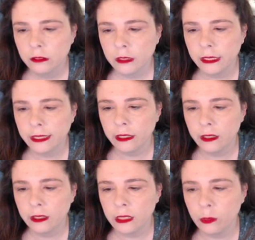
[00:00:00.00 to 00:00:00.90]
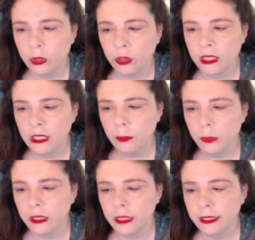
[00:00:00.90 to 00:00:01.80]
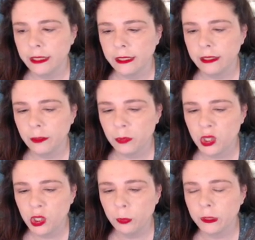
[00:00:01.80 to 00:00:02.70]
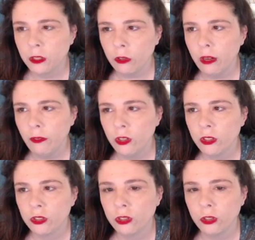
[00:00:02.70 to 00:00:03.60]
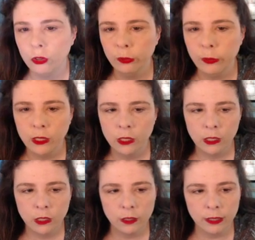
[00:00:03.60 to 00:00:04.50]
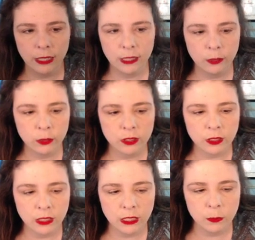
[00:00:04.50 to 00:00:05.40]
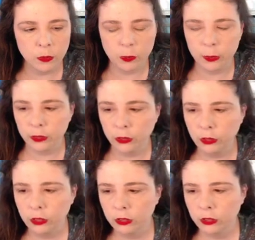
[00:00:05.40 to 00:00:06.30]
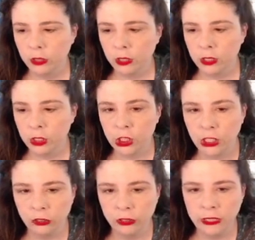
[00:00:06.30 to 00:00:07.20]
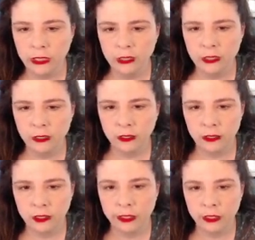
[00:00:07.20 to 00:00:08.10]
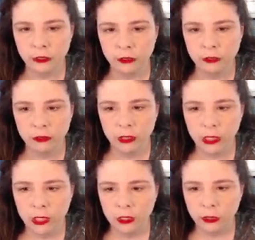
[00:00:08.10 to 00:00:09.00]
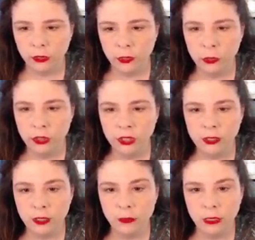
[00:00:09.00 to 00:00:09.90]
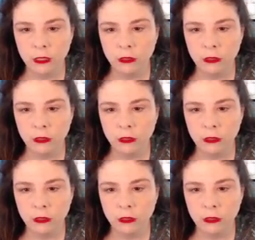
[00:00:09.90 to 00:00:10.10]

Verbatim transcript: that, he would keep it, and then I'm stupid. Don't ever assume that anyone's going to keep their build, because generally they don't. So if you see something you